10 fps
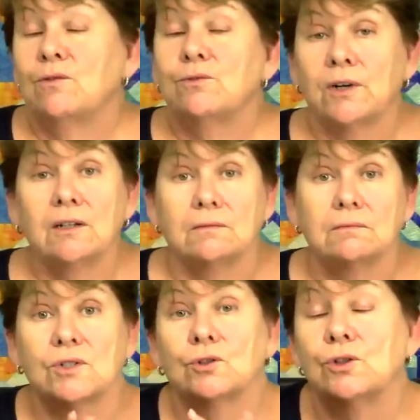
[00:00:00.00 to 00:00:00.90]
and fun
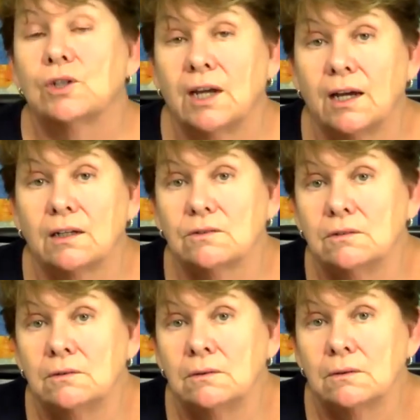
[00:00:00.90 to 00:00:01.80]
to look at
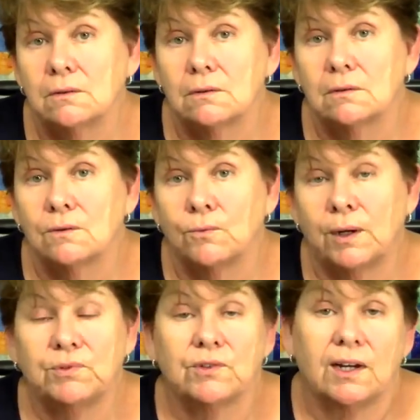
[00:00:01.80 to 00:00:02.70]

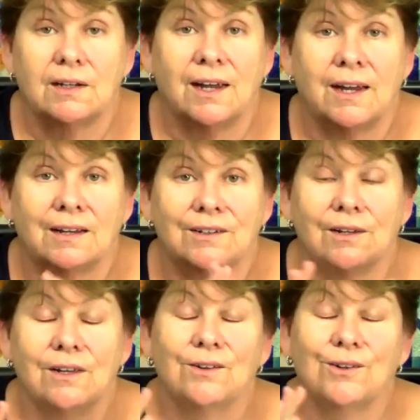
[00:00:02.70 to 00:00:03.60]
website.
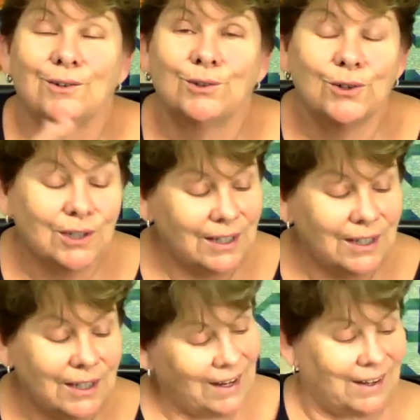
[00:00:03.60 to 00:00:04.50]
And
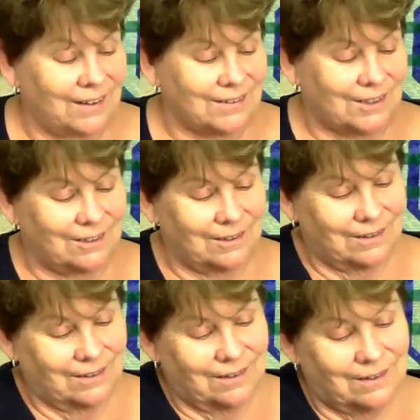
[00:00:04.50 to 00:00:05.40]
looking at
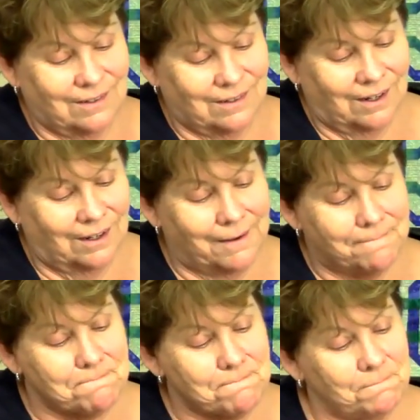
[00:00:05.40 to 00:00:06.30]

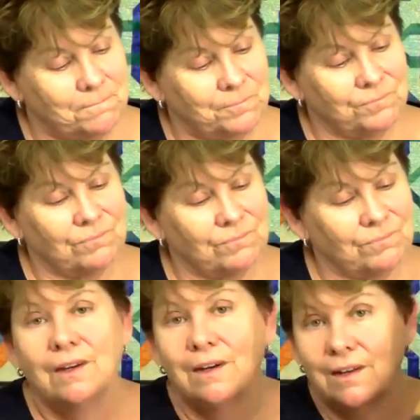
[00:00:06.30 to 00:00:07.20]
um,
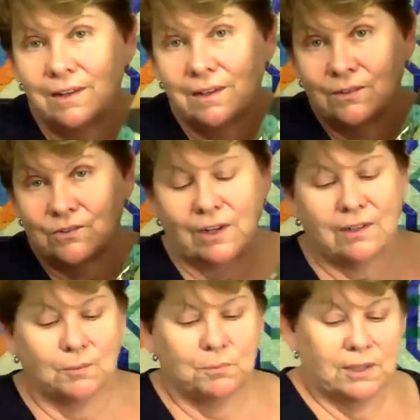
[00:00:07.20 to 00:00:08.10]
the
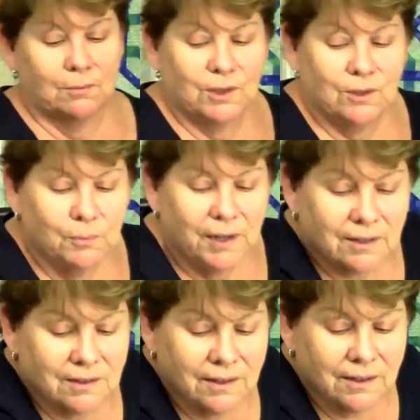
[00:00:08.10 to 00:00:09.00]
encyclopedia, let me go
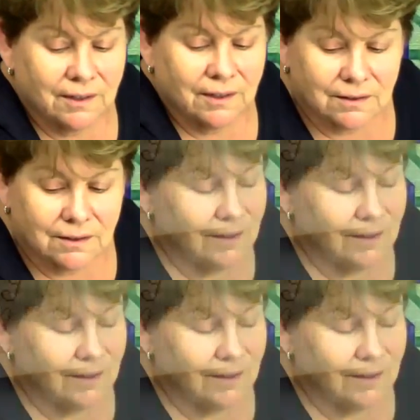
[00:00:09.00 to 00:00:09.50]
back to that.